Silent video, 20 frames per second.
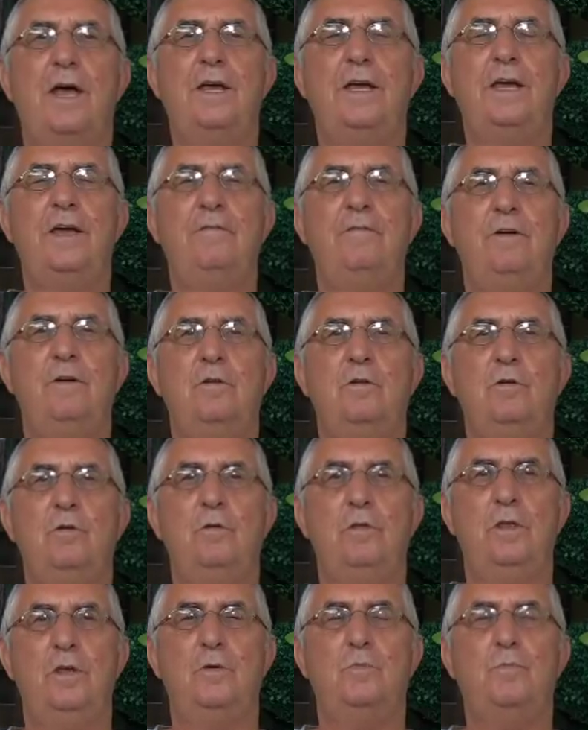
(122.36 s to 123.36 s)
give it
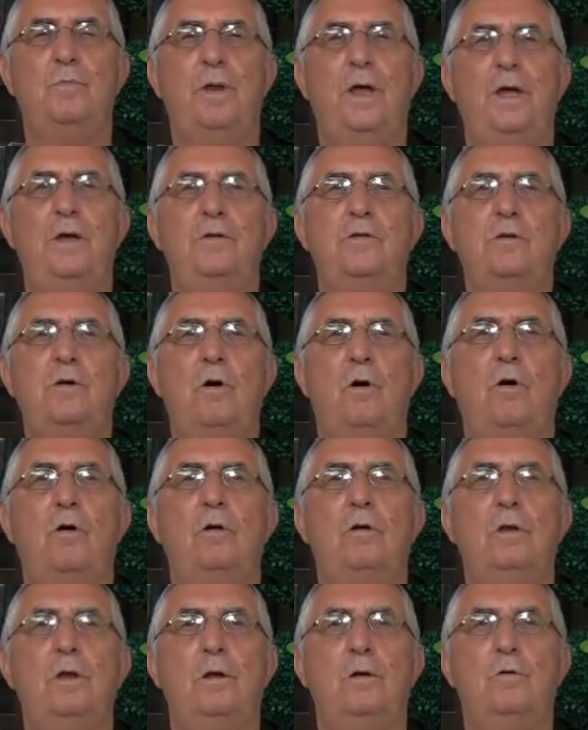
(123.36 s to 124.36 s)
to this place
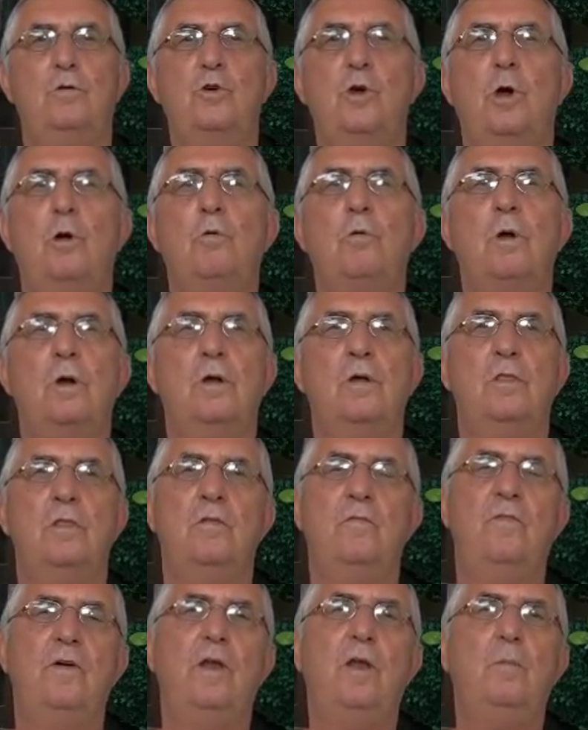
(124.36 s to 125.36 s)
called Little Children of
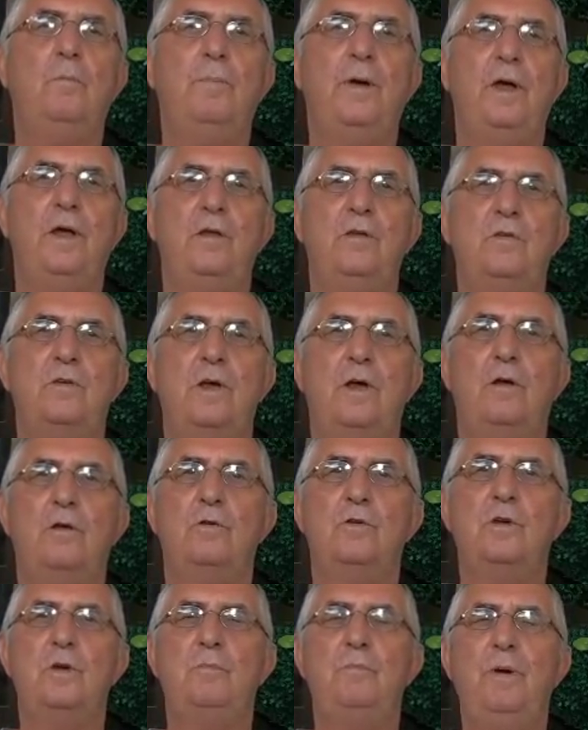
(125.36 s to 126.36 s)
the Philippines,
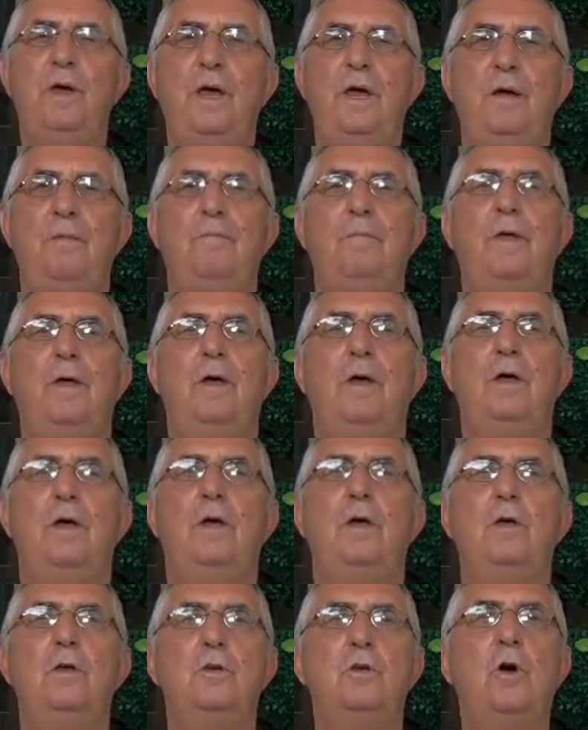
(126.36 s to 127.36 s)
LCP.
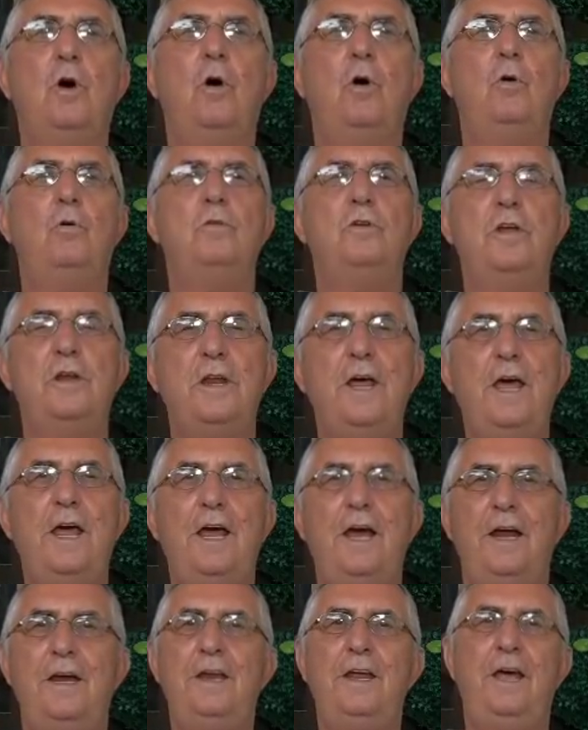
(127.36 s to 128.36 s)
So
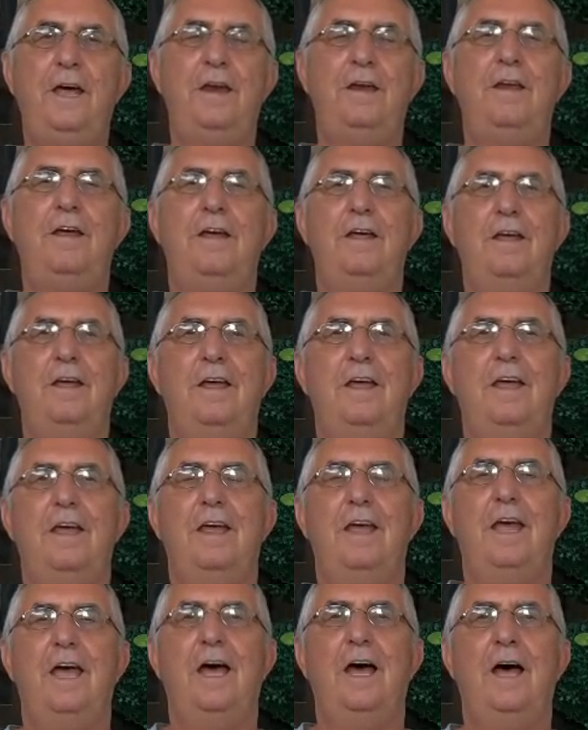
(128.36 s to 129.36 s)
today I did.
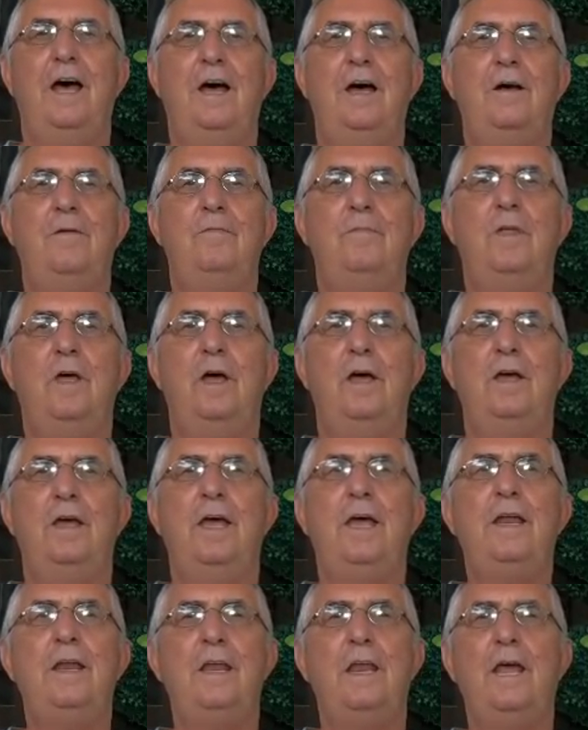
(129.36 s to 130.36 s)
Uh, the
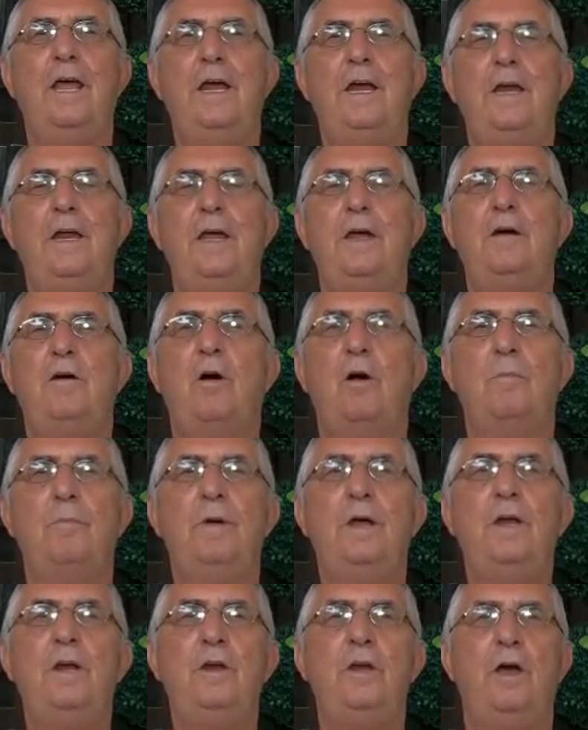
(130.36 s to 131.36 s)
head lady,
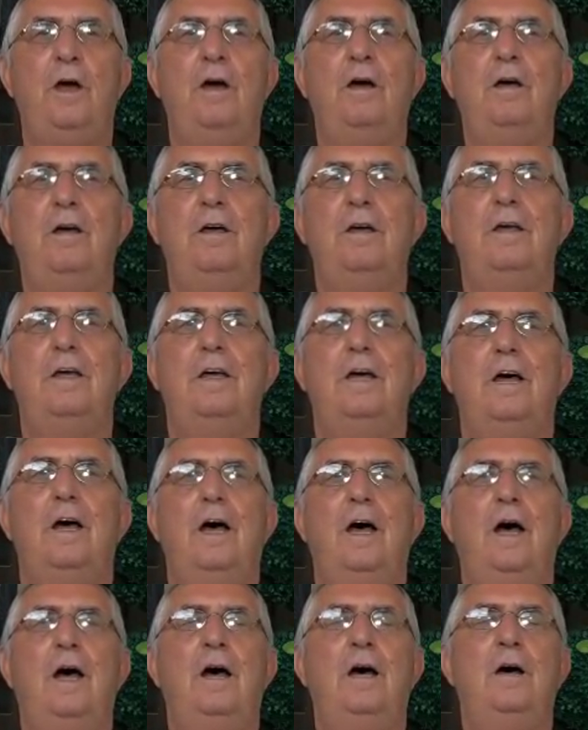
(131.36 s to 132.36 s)
Carmina,
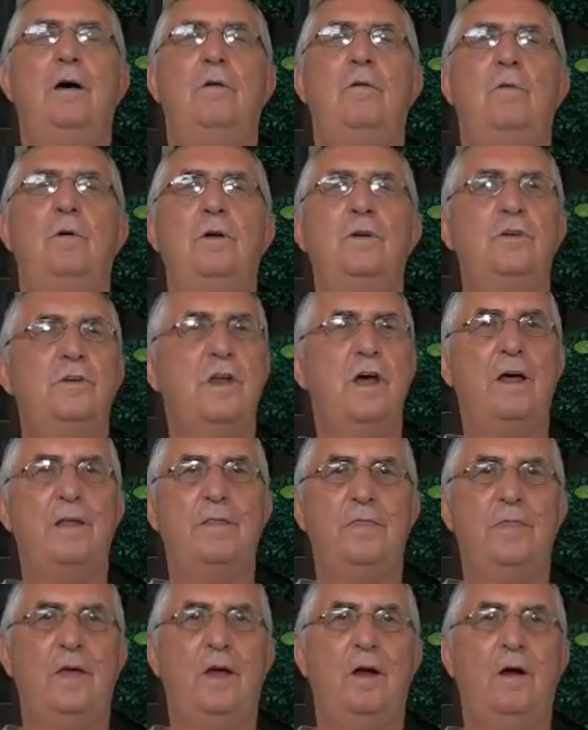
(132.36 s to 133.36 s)
uh, was
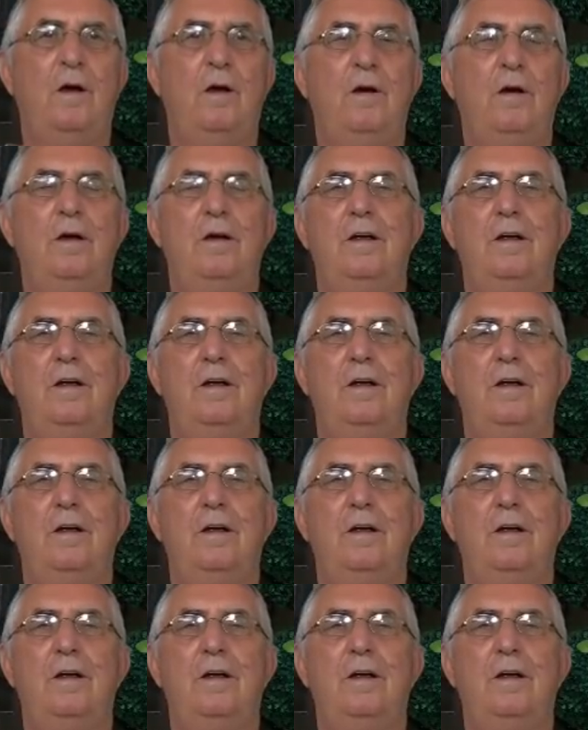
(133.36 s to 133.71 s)
not there,